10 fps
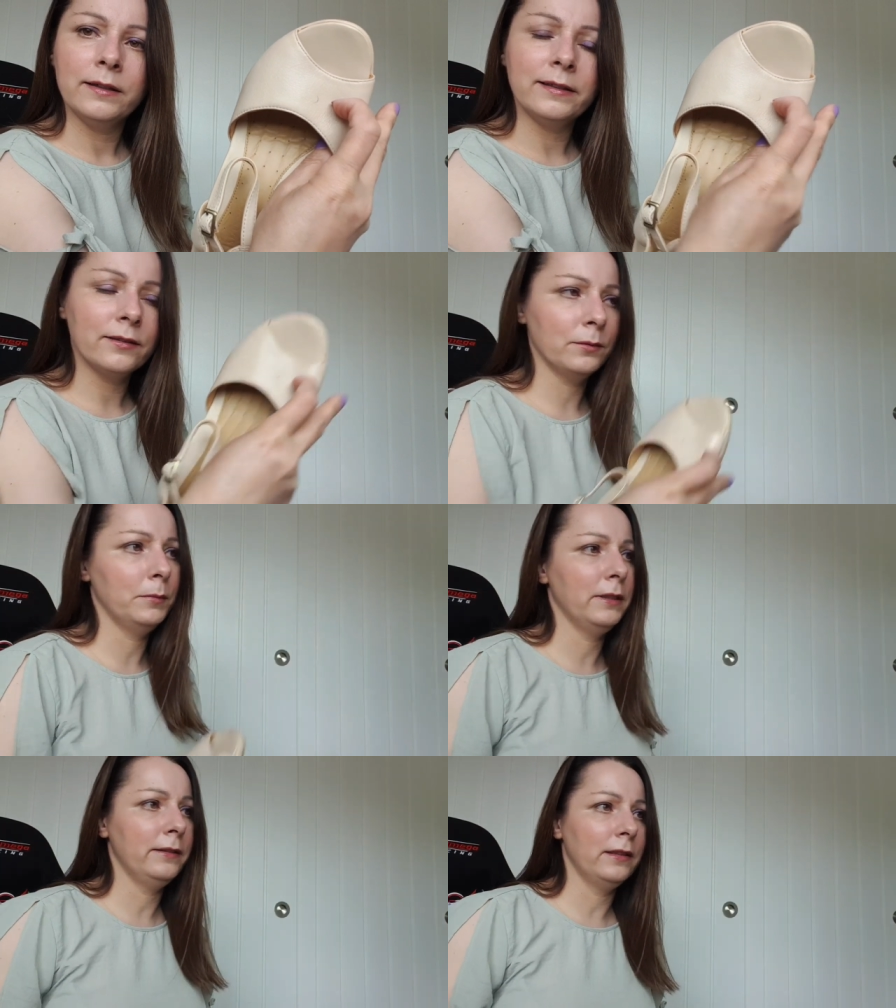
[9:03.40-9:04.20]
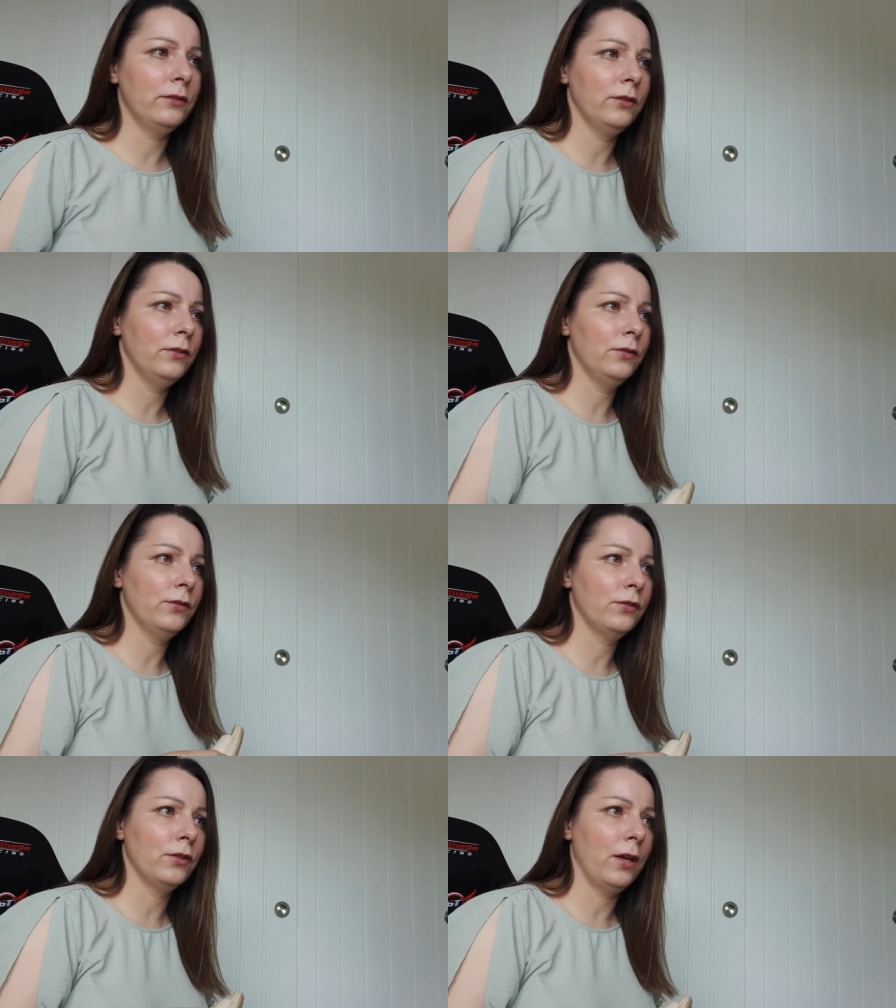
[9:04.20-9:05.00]
See, somebody said
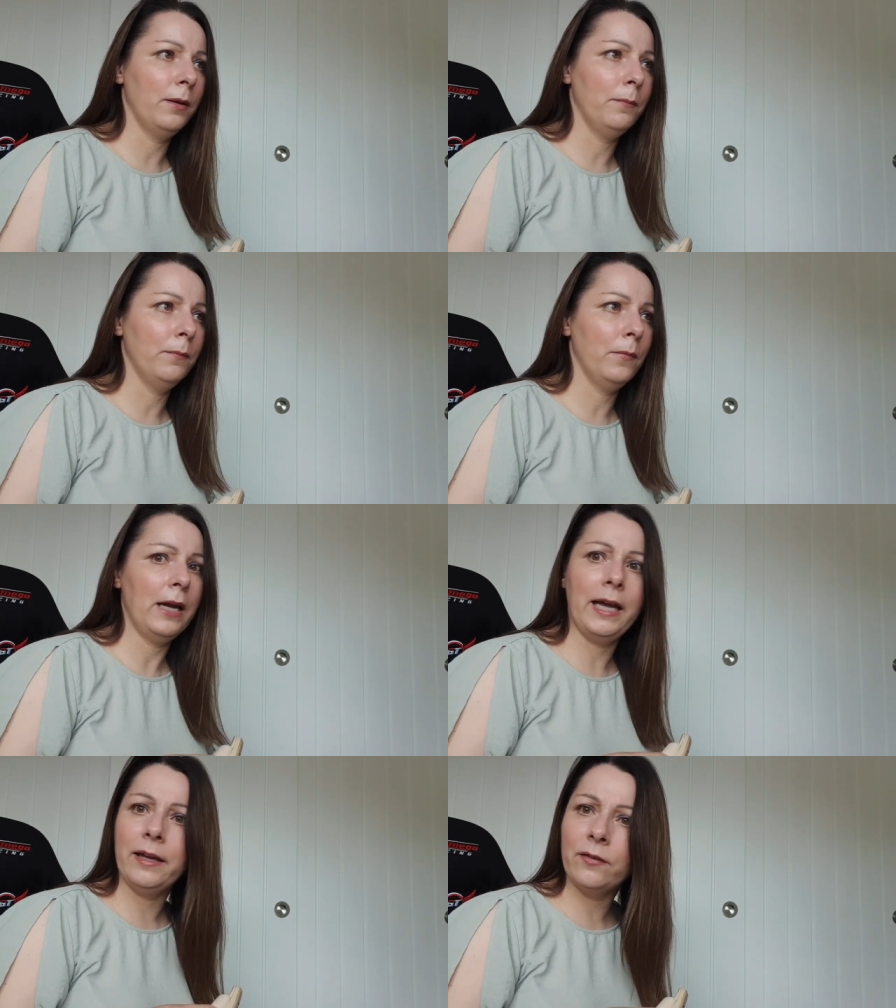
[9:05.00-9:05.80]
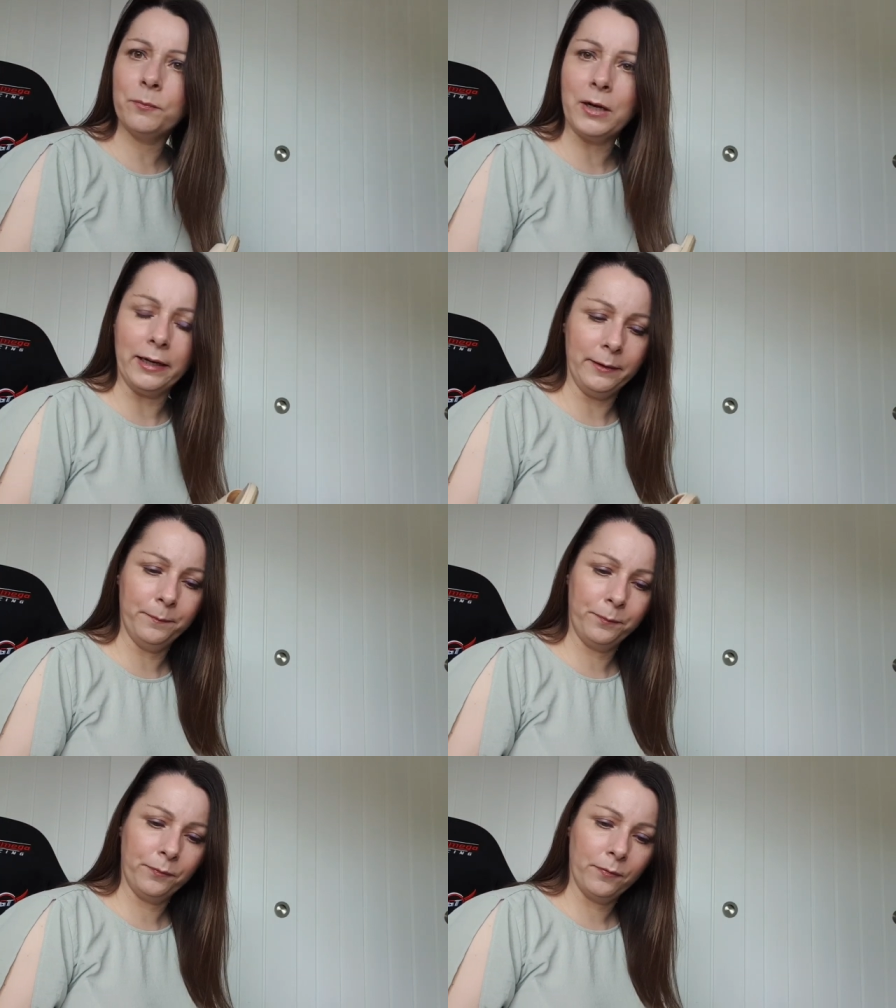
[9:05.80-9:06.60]
use um, hairspray
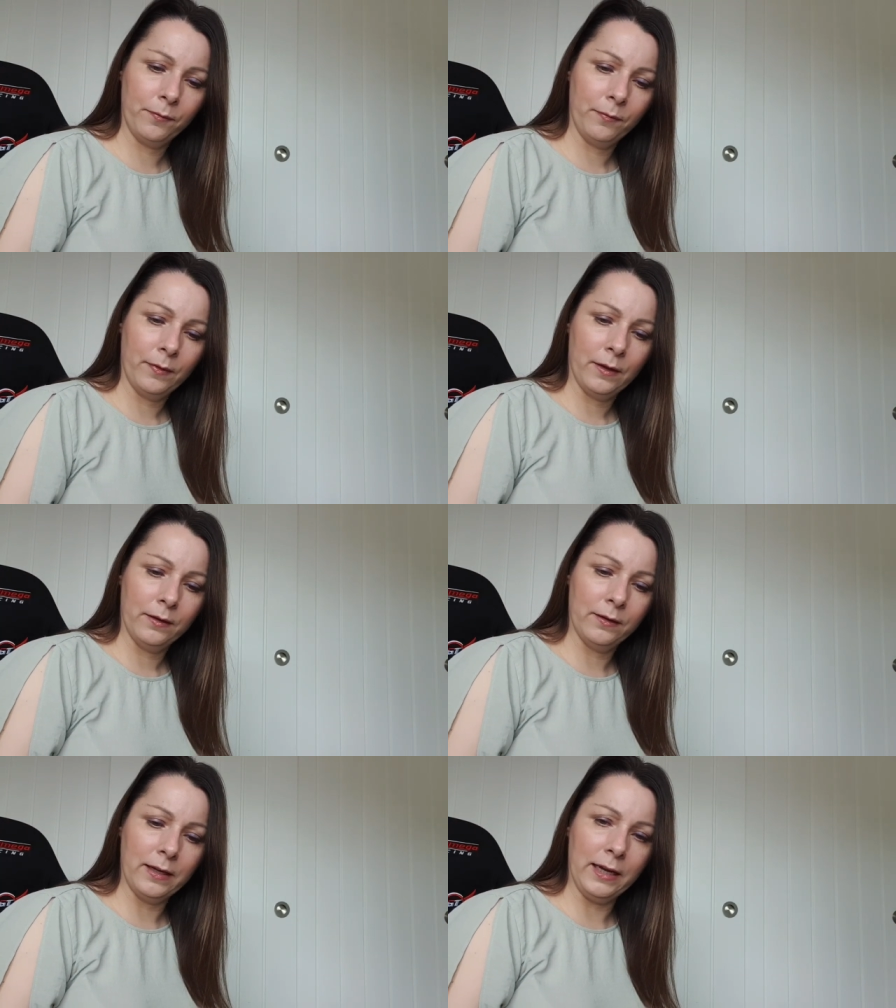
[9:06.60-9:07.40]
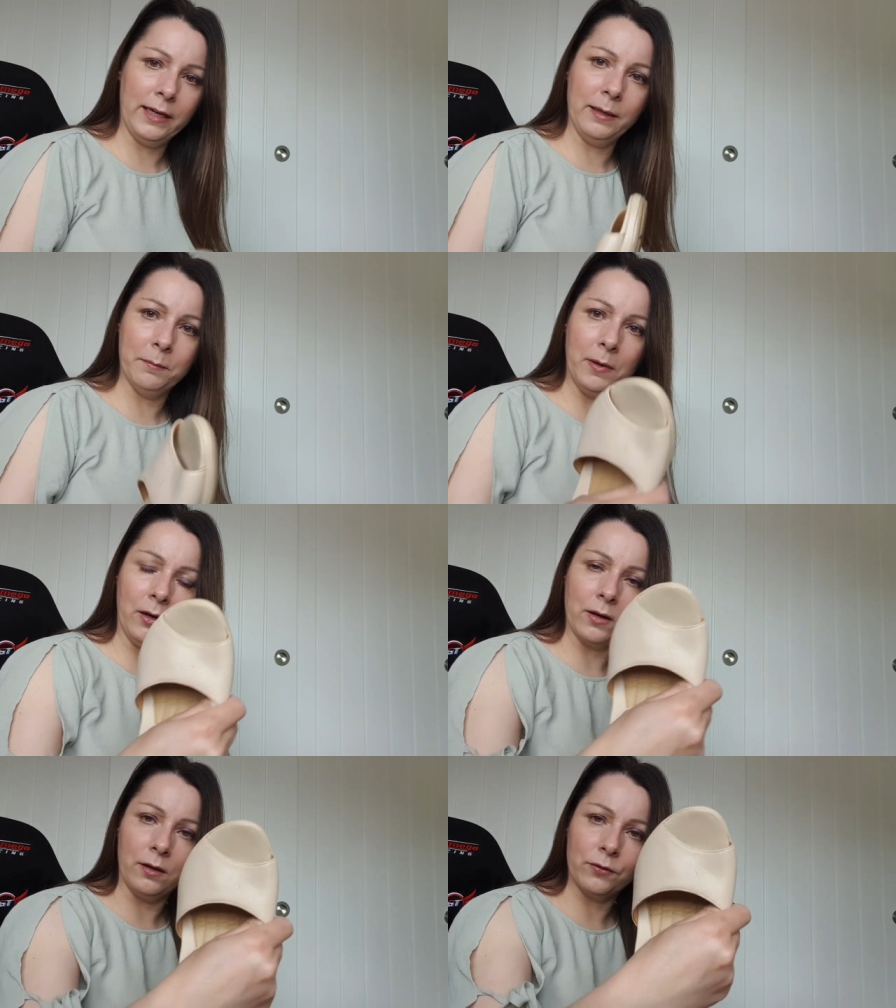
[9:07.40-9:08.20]
to get an ink
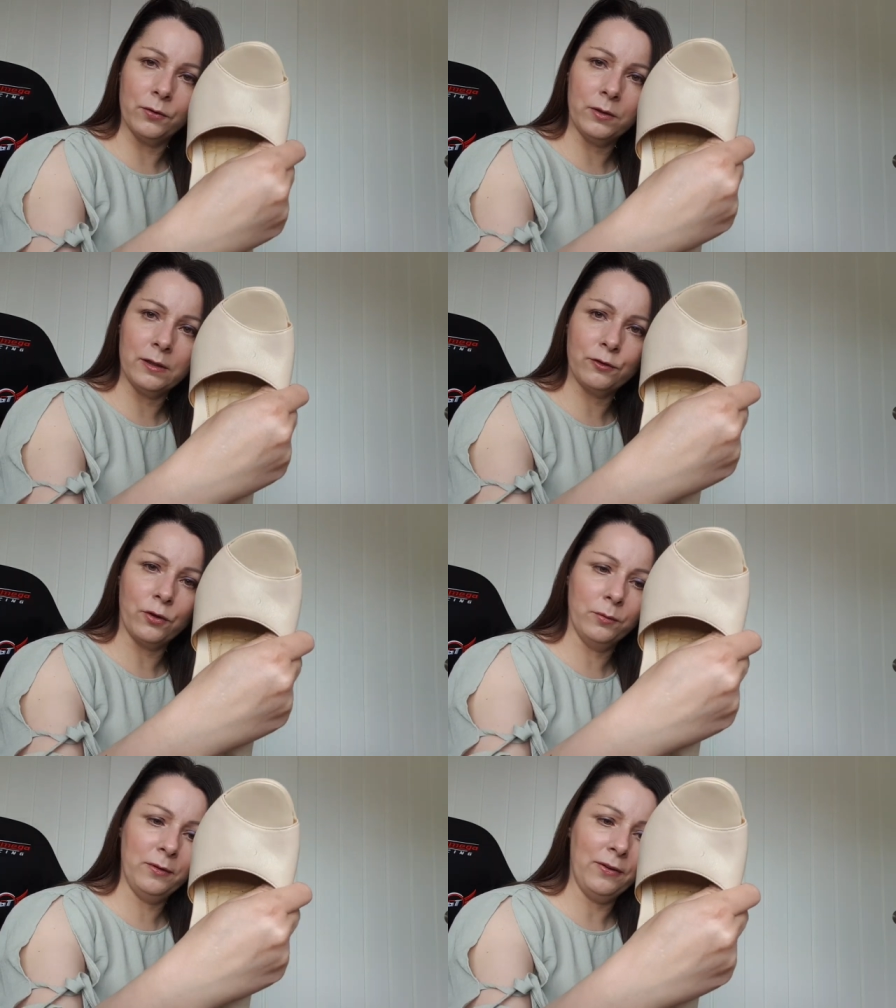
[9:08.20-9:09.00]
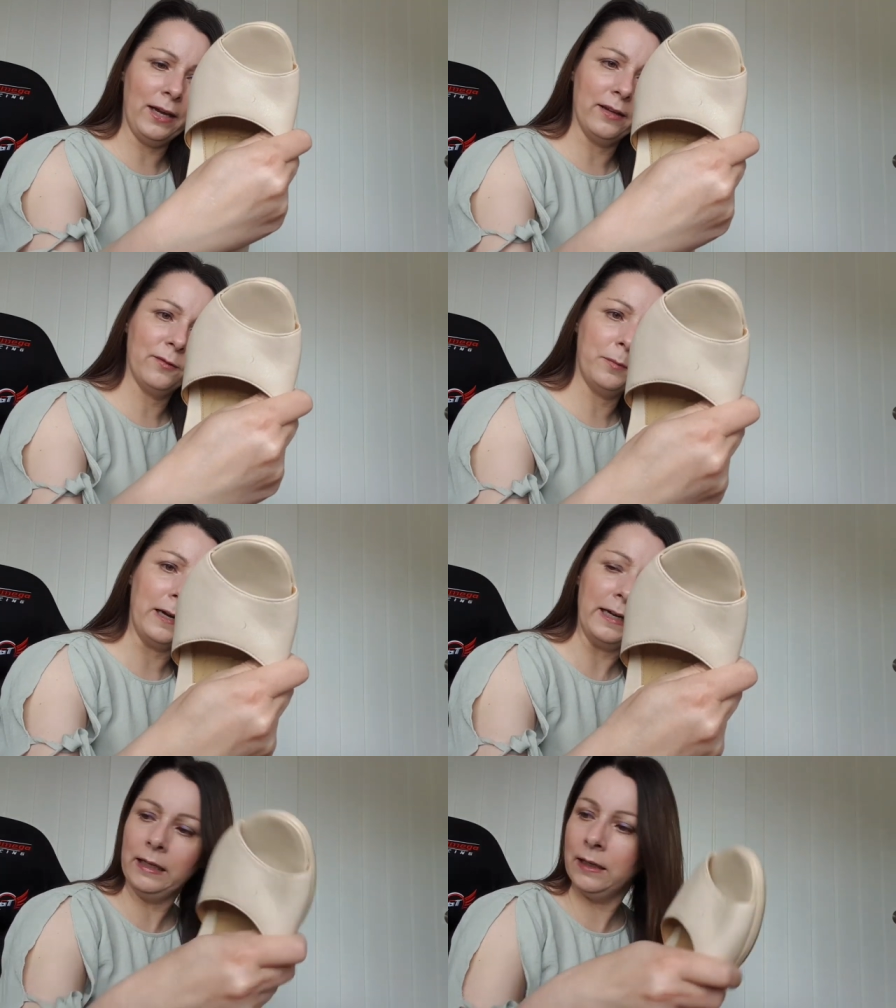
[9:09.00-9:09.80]
mark off. So I'll try with
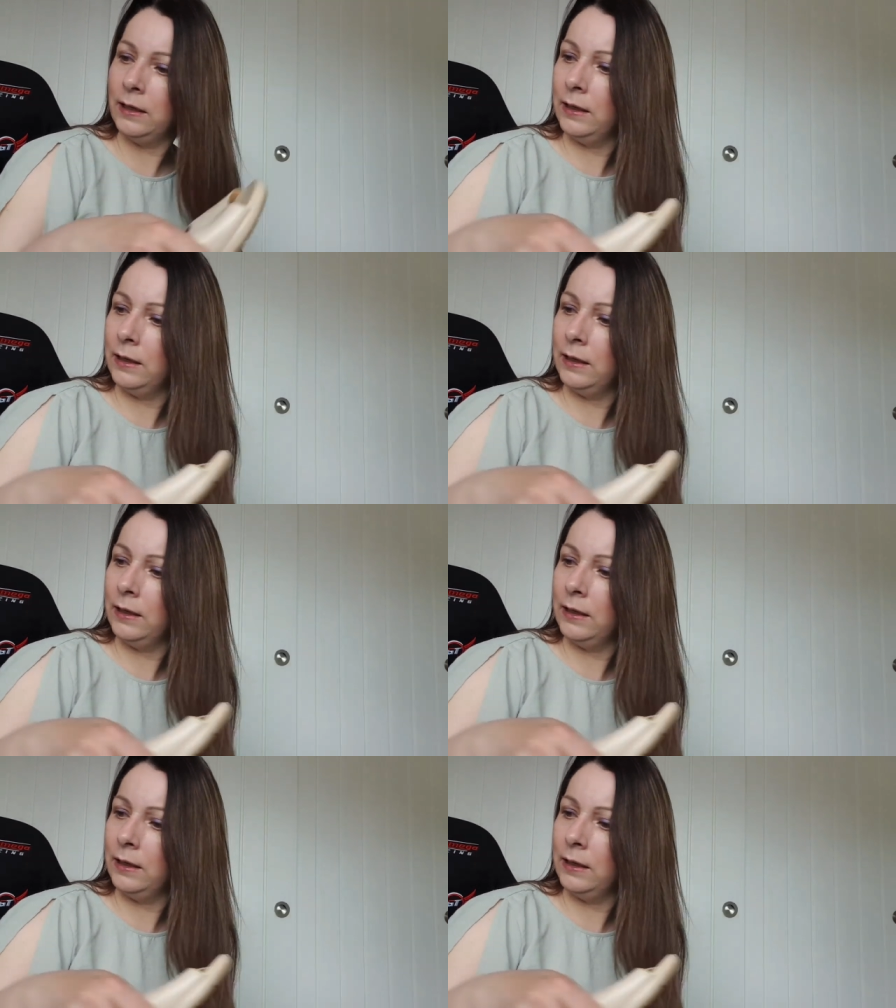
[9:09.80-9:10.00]
hairspray.